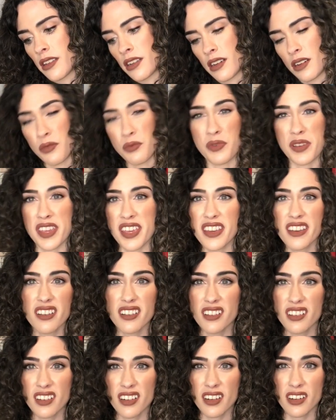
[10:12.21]
a week
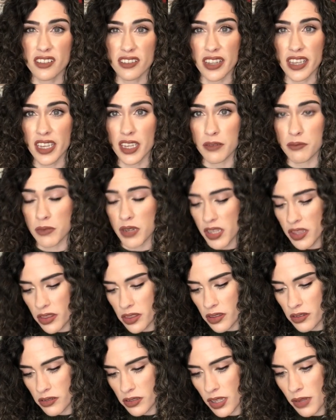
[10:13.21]
or, or like a
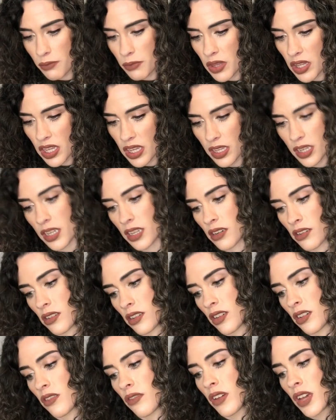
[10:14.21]
month or something I
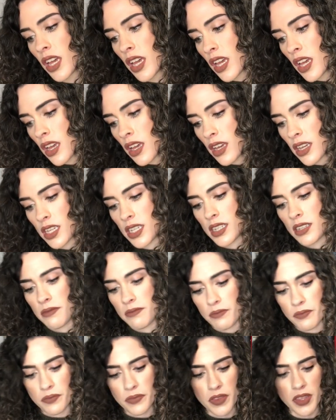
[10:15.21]
don't know
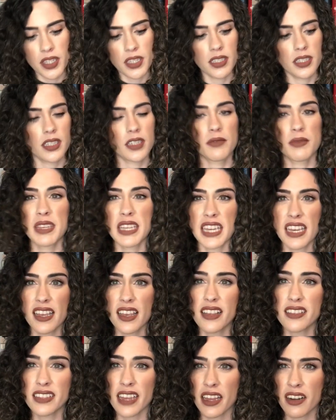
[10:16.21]
um,
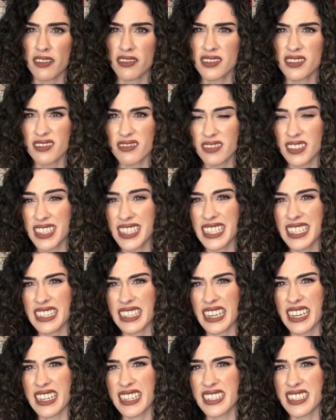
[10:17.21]
because I don't really
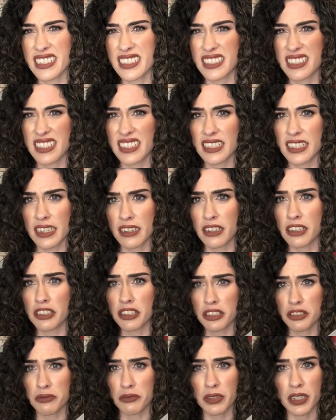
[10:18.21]
like to sit down and
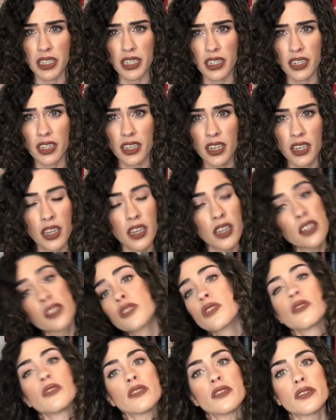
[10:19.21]
just read
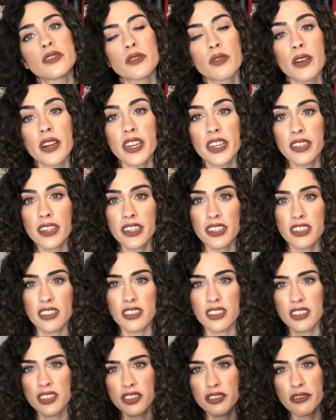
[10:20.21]
short story
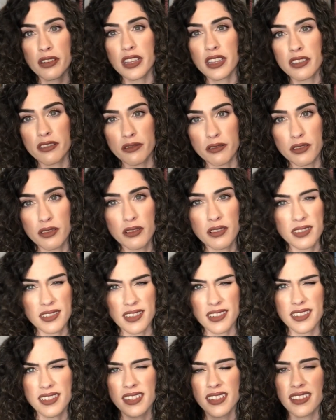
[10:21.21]
collections straight through
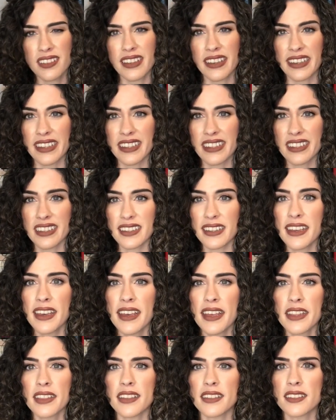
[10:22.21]
because like
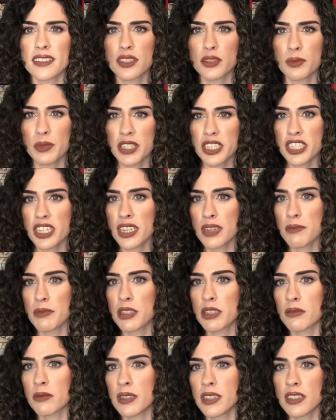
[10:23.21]
the switching
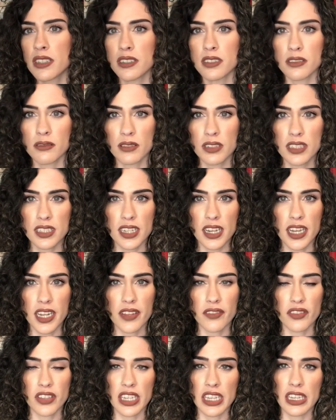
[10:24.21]
between the stories kind
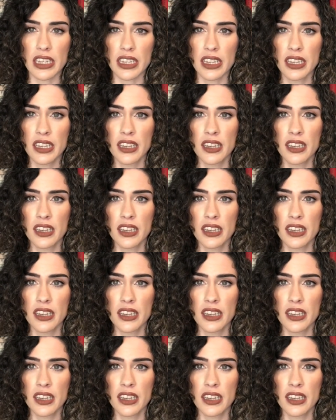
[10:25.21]
of like